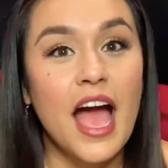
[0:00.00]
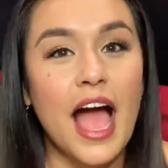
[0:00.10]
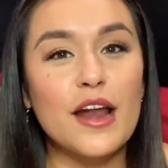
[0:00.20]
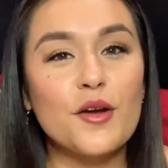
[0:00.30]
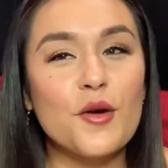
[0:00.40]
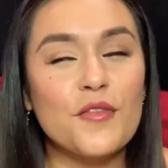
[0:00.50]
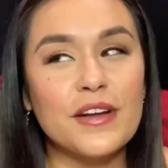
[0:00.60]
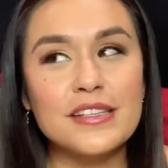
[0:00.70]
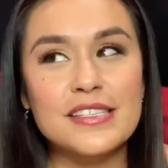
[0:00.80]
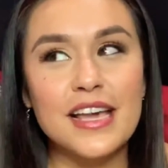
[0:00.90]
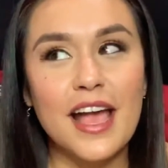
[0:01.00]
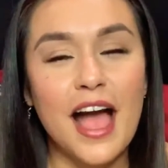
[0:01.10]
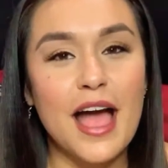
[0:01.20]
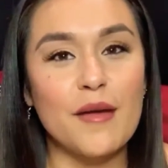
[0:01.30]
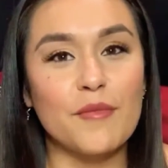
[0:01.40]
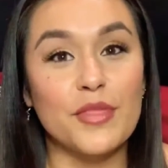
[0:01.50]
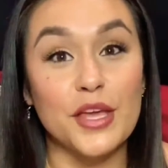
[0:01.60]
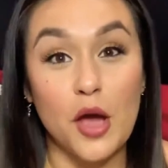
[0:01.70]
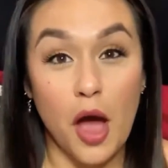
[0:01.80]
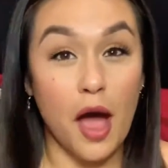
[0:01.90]
I don't know if I'd say I'm
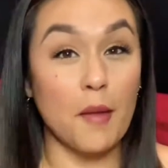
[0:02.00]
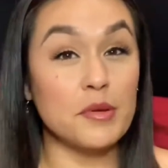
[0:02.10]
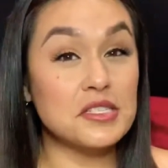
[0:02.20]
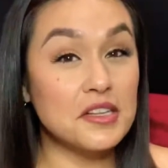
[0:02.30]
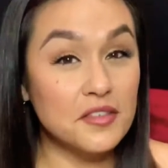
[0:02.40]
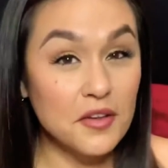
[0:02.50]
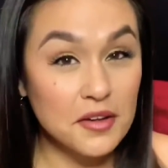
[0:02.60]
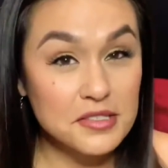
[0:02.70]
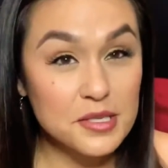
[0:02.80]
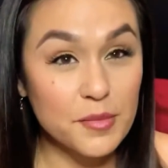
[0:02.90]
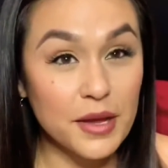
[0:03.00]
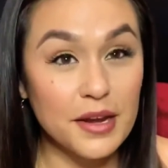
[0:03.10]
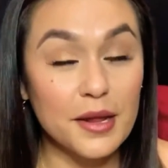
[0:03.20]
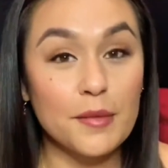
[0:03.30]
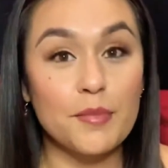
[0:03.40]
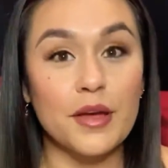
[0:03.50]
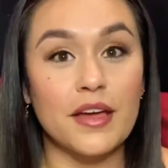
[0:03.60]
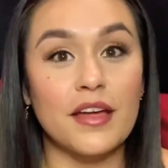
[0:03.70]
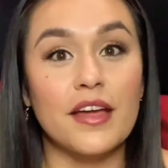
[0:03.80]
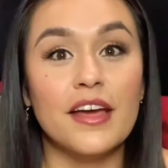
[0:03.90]
the opposite of constipated,
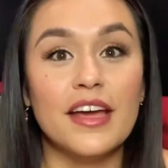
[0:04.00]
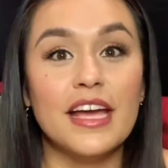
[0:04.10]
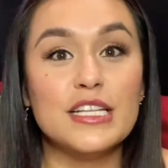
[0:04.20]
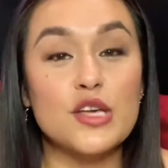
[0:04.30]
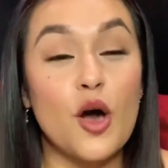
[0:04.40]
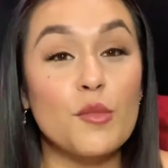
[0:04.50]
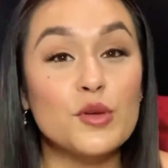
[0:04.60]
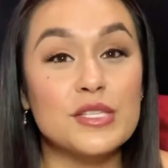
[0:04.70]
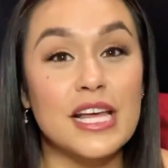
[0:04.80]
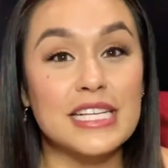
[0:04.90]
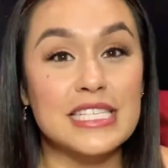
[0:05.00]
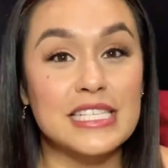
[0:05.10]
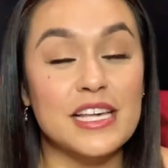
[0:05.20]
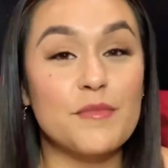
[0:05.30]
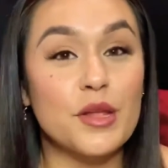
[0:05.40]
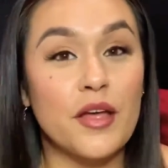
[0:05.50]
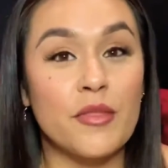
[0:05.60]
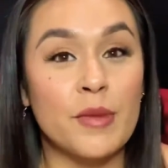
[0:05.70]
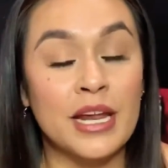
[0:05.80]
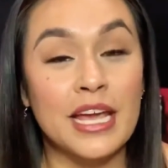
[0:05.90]
but it's almost like since I've been on
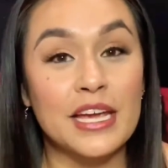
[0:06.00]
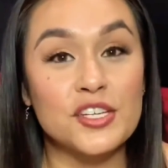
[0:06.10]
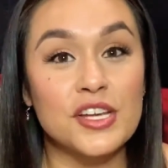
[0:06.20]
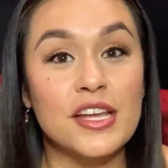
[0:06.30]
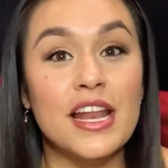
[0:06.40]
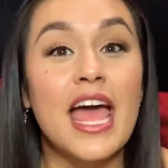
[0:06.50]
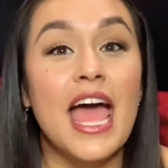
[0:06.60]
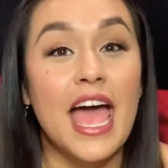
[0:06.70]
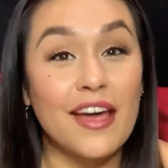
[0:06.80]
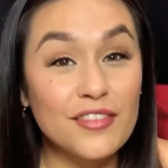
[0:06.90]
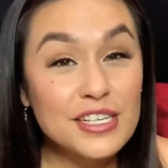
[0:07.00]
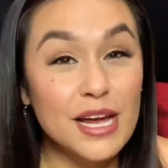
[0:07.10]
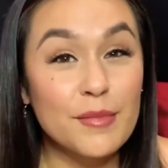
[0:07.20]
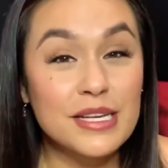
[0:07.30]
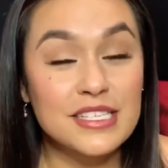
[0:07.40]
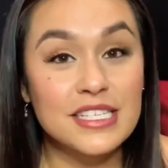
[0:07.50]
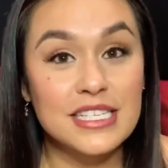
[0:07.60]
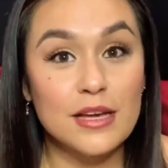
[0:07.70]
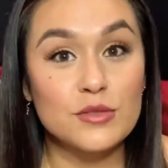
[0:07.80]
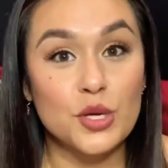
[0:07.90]
the medication, every time I sit
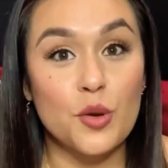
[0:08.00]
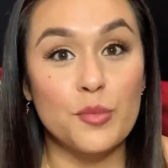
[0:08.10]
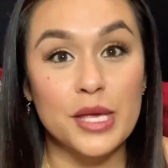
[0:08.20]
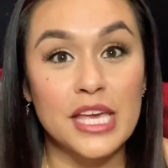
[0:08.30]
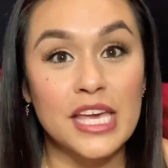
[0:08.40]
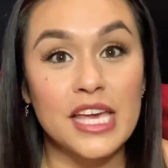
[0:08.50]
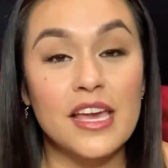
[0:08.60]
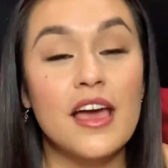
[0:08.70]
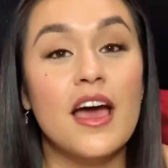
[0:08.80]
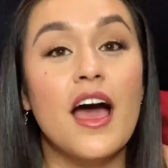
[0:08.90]
down to go pee,